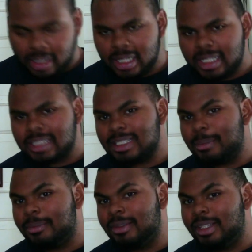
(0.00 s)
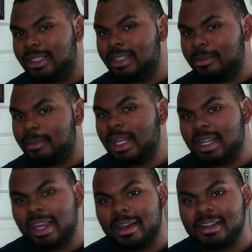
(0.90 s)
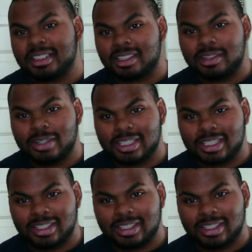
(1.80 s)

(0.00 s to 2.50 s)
And Medicare is, of course,